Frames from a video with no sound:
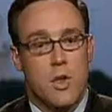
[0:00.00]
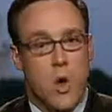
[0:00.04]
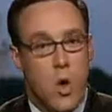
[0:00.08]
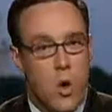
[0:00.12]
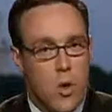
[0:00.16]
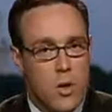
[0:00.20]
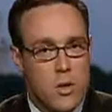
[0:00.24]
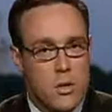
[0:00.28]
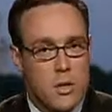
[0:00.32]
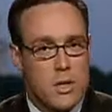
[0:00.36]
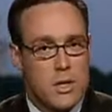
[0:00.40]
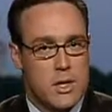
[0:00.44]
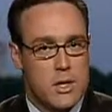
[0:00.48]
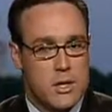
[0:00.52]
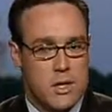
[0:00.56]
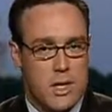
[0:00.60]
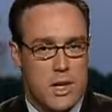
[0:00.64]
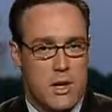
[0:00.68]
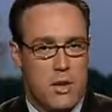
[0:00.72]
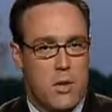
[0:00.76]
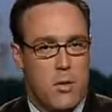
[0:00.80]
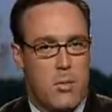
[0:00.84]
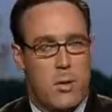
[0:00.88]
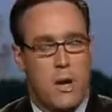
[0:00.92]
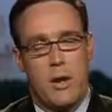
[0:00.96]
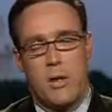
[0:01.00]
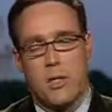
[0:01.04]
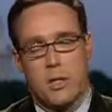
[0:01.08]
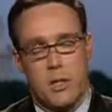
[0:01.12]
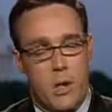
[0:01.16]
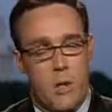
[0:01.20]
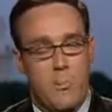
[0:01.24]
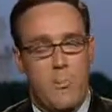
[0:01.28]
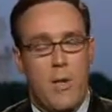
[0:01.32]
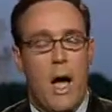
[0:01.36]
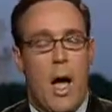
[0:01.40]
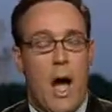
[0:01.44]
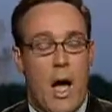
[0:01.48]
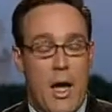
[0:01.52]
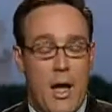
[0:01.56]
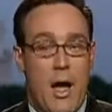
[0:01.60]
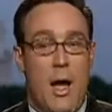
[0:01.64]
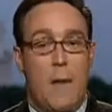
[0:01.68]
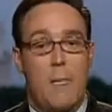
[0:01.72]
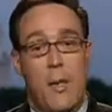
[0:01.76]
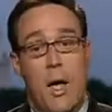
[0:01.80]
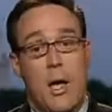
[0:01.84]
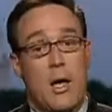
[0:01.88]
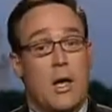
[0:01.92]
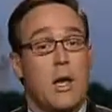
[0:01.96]
talked to the senator about it, so I'm
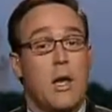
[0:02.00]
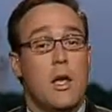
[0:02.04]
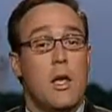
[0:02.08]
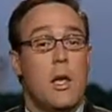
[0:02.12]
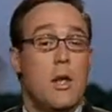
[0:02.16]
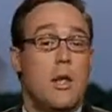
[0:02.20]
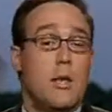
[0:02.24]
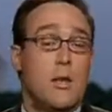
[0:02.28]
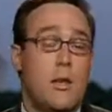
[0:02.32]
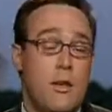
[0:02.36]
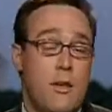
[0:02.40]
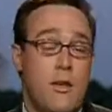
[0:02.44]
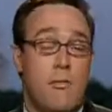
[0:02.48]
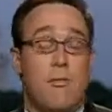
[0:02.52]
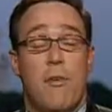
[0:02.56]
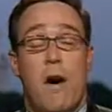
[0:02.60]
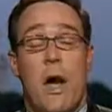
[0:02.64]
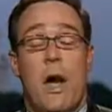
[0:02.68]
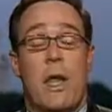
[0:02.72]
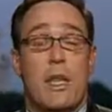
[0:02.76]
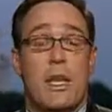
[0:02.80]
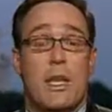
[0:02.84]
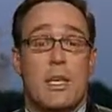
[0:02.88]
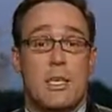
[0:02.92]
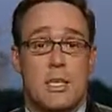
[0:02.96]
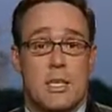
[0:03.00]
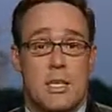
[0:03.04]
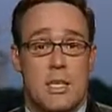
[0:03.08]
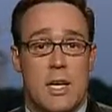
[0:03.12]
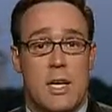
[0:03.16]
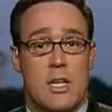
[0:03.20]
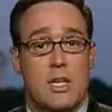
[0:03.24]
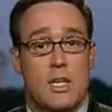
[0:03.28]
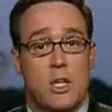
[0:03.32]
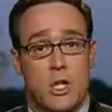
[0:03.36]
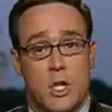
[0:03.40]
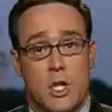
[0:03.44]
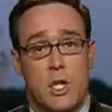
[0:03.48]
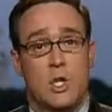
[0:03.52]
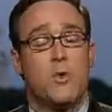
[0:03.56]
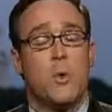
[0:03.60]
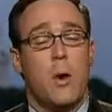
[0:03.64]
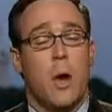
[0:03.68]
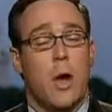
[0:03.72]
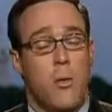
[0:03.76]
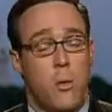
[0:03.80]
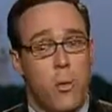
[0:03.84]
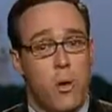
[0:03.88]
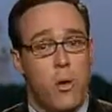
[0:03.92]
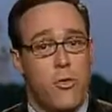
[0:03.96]
not going to get into divining his intentions. Here's what
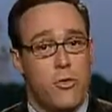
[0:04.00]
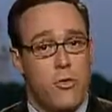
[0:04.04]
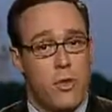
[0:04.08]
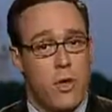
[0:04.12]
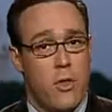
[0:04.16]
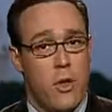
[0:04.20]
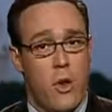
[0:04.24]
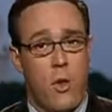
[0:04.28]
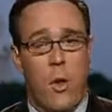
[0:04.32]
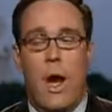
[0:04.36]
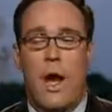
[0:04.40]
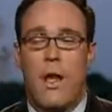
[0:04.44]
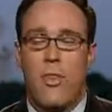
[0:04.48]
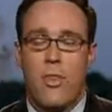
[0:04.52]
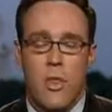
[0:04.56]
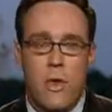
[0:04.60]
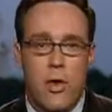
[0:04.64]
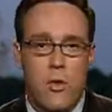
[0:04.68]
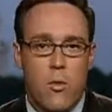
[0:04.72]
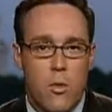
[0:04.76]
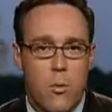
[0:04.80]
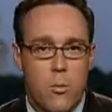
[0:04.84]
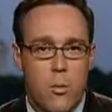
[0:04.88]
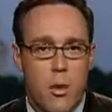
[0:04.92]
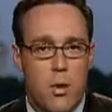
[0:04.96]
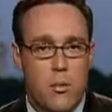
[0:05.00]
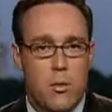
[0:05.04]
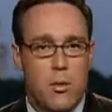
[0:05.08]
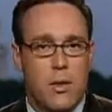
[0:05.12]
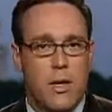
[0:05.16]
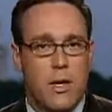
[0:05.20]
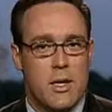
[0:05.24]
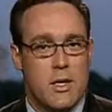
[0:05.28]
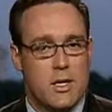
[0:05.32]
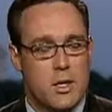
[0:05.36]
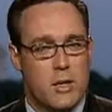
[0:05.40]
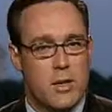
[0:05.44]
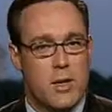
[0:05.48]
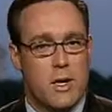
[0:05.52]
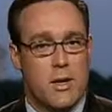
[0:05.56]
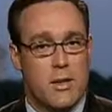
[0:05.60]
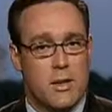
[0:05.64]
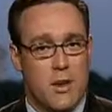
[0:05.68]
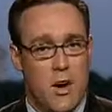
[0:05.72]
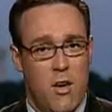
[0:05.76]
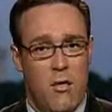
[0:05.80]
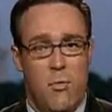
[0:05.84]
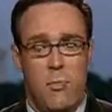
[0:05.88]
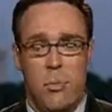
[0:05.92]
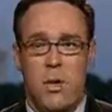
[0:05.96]
I will say, though. I think Republicans are in a
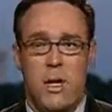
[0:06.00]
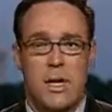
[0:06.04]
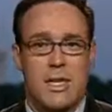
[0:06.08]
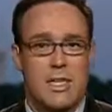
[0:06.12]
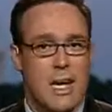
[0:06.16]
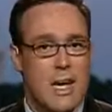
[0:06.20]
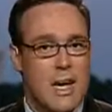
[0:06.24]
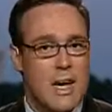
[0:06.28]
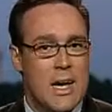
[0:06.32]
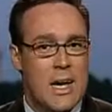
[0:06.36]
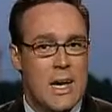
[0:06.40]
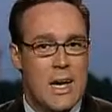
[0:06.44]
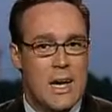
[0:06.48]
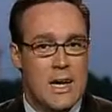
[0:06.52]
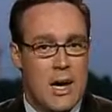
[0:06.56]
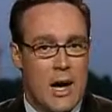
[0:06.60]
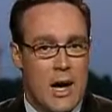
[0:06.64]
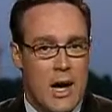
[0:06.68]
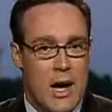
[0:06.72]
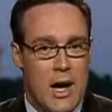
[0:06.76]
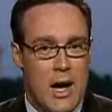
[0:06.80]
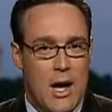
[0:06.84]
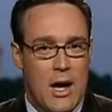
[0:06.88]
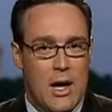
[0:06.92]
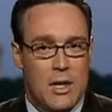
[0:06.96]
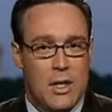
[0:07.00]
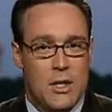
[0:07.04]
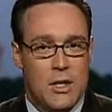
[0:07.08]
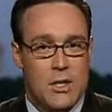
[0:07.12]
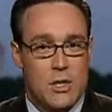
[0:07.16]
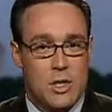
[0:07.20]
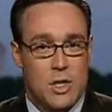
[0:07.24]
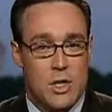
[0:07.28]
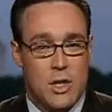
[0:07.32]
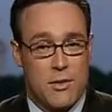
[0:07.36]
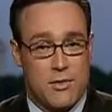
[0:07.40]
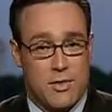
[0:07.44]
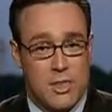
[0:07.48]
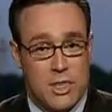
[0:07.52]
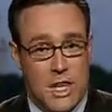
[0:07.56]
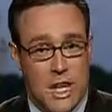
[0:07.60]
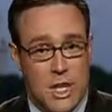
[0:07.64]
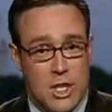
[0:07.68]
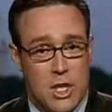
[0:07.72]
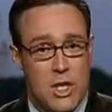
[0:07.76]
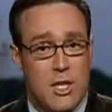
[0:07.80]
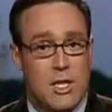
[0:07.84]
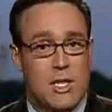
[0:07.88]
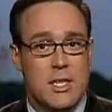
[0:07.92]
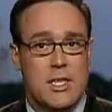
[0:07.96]
tough place. Jeff
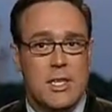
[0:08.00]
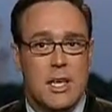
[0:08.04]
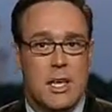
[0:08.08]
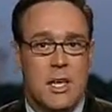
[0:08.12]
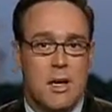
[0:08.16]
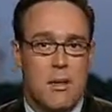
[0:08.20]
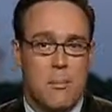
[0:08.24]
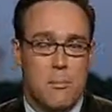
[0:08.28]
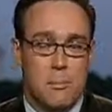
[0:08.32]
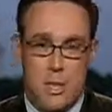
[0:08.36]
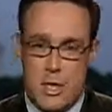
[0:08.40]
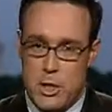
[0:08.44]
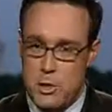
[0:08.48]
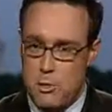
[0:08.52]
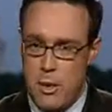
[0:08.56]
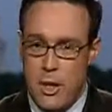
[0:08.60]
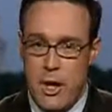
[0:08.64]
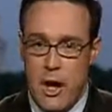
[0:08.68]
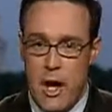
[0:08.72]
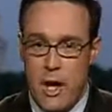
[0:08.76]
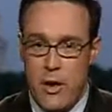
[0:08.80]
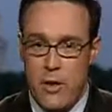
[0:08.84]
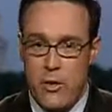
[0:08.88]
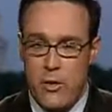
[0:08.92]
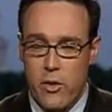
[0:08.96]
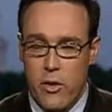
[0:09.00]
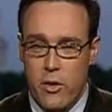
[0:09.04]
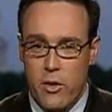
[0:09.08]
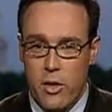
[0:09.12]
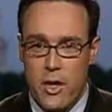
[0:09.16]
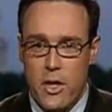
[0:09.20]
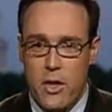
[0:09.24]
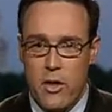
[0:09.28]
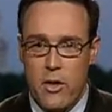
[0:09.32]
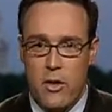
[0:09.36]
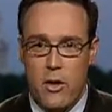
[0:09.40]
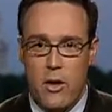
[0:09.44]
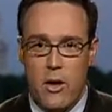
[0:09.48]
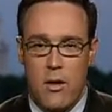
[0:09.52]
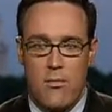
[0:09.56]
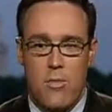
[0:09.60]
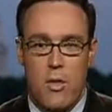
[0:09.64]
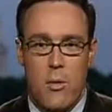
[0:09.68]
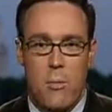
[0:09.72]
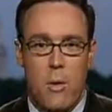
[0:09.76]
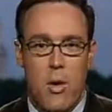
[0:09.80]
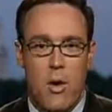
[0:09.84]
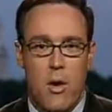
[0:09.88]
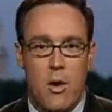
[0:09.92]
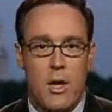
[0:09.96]
Sessions, Mitch McConnell, the leader of
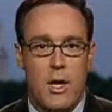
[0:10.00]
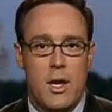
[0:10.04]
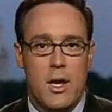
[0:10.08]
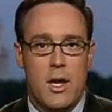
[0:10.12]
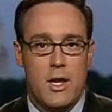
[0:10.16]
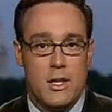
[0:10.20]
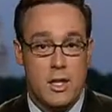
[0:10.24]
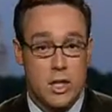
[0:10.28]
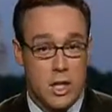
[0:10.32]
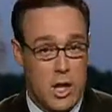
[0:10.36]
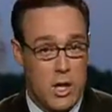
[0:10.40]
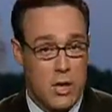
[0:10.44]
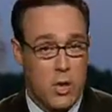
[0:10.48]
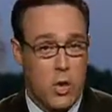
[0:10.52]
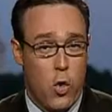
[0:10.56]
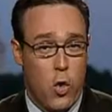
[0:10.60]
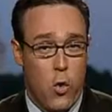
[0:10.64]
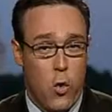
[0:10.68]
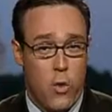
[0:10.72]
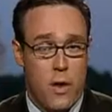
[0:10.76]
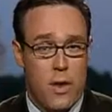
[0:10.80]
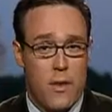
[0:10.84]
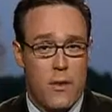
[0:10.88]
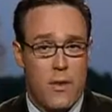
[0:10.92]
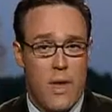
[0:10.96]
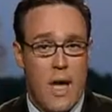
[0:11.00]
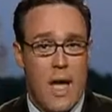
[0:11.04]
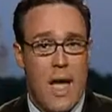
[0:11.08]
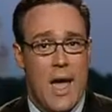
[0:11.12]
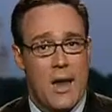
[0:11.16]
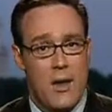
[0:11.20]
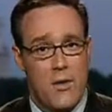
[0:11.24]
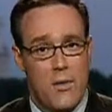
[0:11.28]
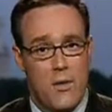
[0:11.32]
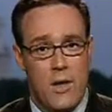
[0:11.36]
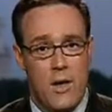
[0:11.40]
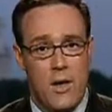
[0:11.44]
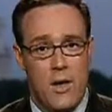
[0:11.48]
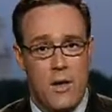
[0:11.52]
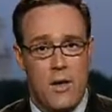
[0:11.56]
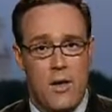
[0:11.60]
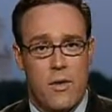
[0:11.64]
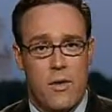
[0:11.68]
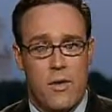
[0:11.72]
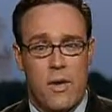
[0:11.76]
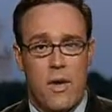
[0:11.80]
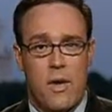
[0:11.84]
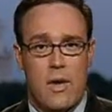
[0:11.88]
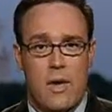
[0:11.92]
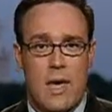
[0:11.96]
the party, John Cornyn, the head of
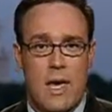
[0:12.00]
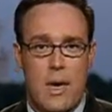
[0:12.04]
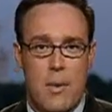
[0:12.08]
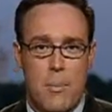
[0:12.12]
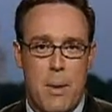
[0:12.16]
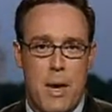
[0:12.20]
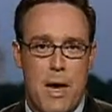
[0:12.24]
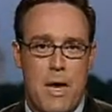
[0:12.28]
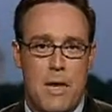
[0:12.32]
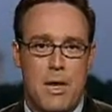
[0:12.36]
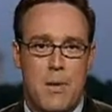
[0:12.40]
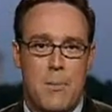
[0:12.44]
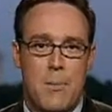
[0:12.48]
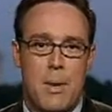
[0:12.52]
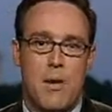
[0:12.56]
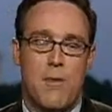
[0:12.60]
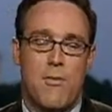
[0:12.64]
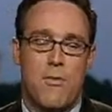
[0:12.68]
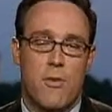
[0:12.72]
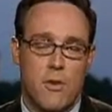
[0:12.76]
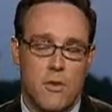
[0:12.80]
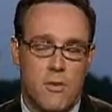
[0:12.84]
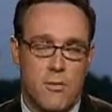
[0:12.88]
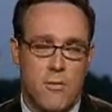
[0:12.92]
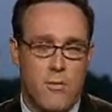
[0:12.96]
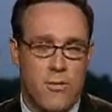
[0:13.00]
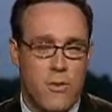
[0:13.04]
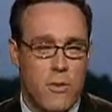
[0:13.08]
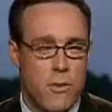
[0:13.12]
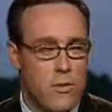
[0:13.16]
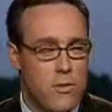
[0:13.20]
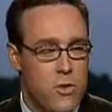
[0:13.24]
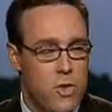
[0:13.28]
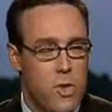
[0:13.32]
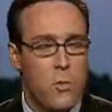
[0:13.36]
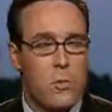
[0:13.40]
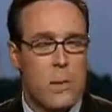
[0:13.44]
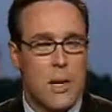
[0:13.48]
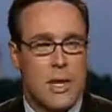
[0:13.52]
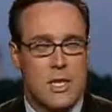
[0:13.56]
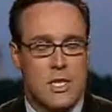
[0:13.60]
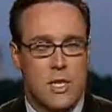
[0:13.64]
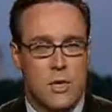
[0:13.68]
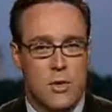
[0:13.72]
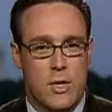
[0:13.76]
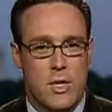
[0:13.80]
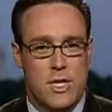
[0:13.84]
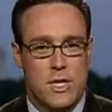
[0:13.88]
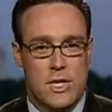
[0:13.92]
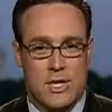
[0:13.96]
the campaign committee, for two
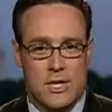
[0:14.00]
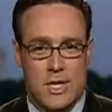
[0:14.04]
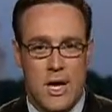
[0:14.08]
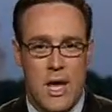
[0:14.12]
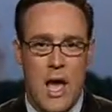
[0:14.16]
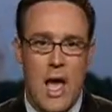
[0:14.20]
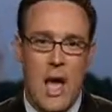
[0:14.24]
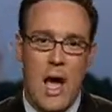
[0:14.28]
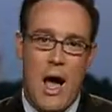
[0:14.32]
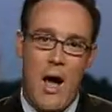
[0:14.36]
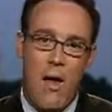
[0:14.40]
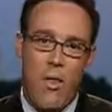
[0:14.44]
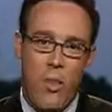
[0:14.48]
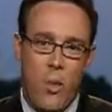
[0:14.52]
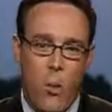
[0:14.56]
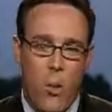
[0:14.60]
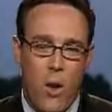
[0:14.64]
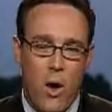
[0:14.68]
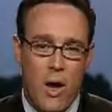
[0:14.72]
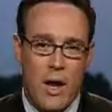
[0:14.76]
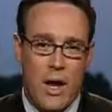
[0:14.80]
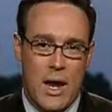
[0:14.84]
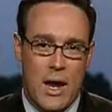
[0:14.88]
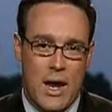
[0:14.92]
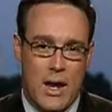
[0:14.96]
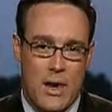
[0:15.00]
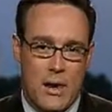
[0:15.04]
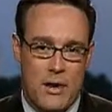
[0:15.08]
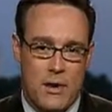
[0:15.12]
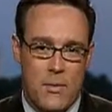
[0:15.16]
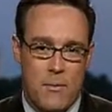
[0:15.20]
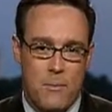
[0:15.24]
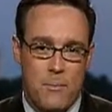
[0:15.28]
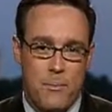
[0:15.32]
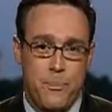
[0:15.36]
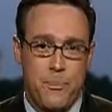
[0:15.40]
basic reasons. On the one hand,